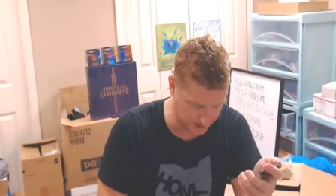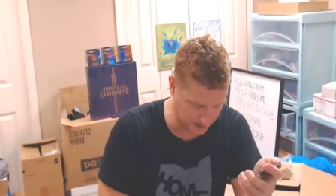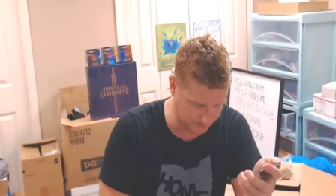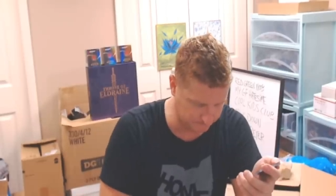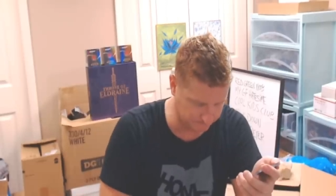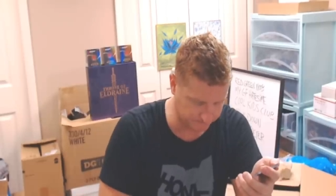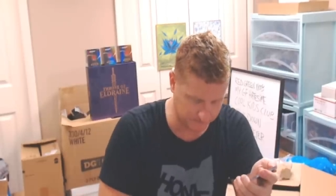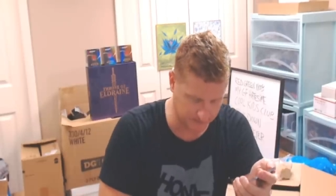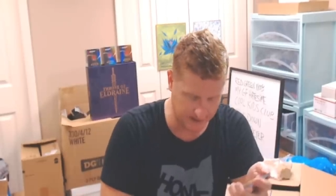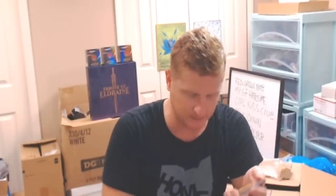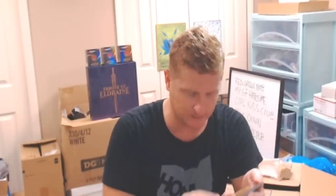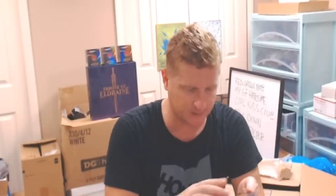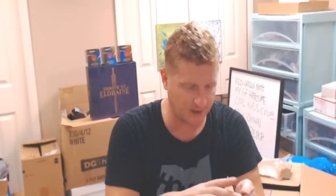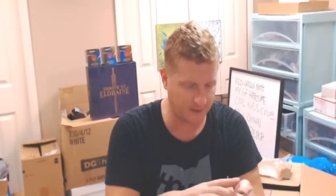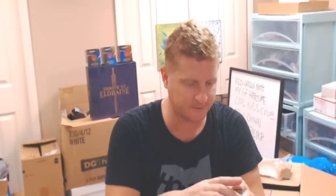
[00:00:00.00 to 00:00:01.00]
up. Got a
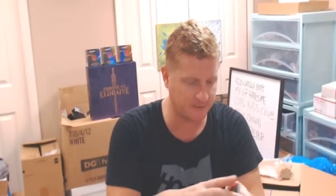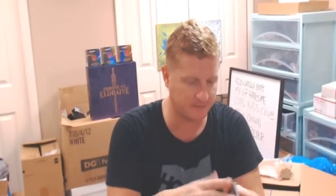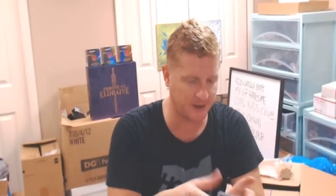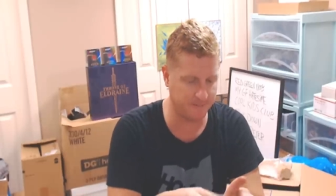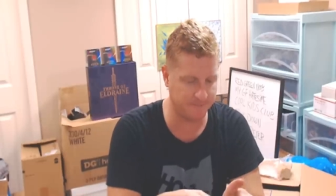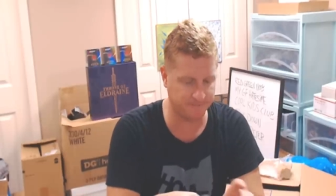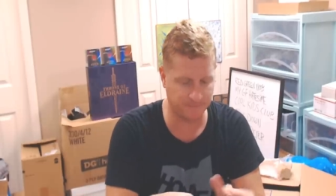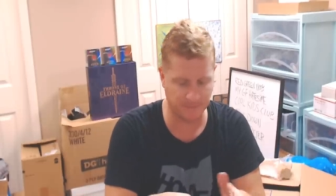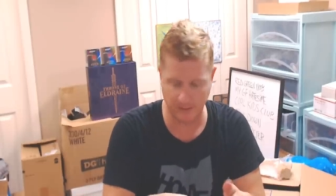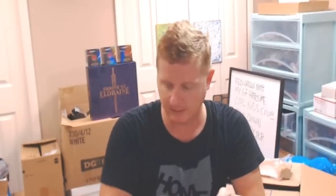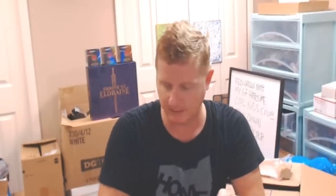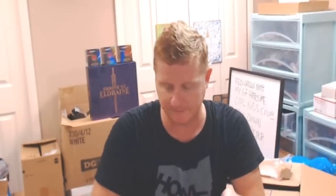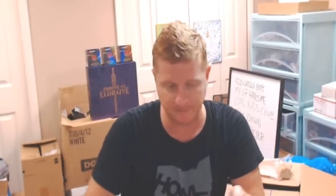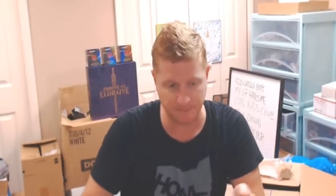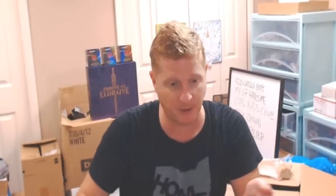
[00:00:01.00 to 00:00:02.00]
little cough coming up.
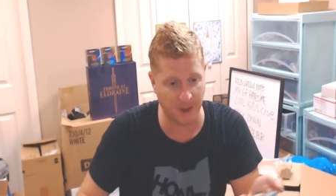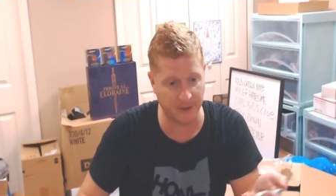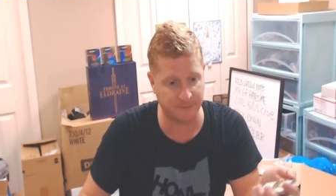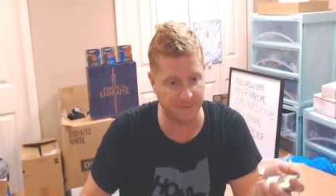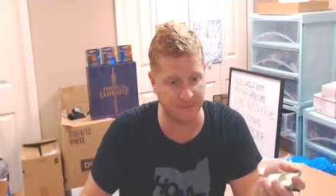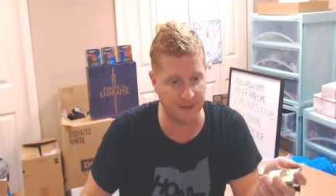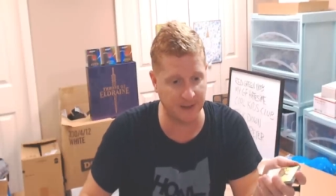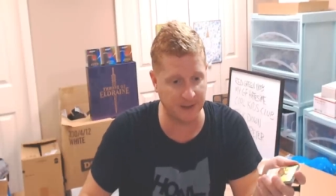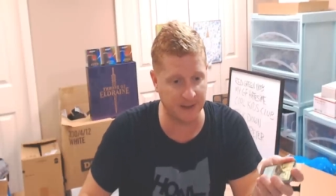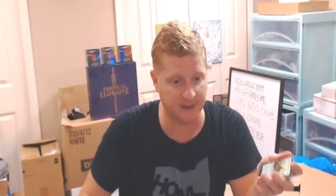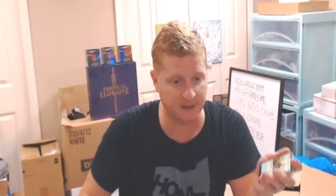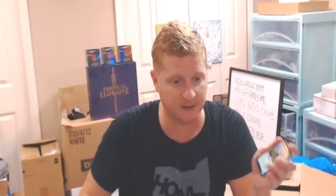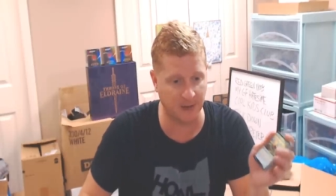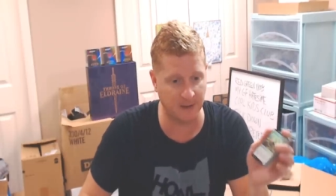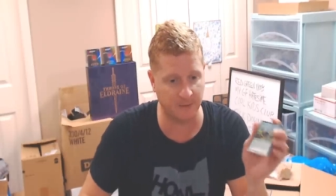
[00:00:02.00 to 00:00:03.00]
Have to pause for a second. Got a
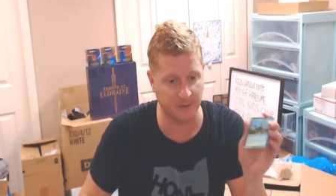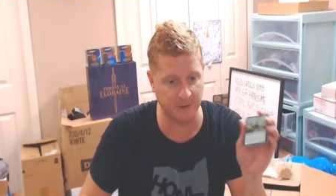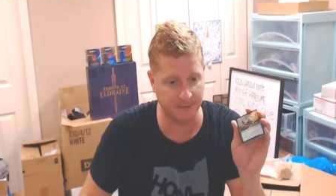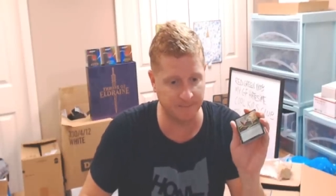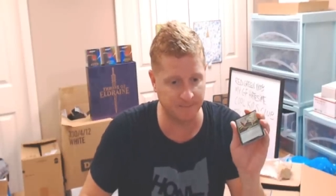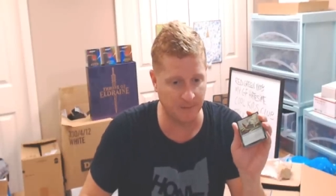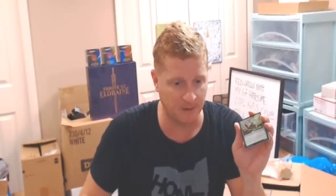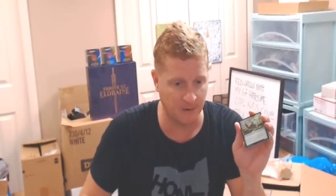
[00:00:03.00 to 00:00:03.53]
cough. Hold on.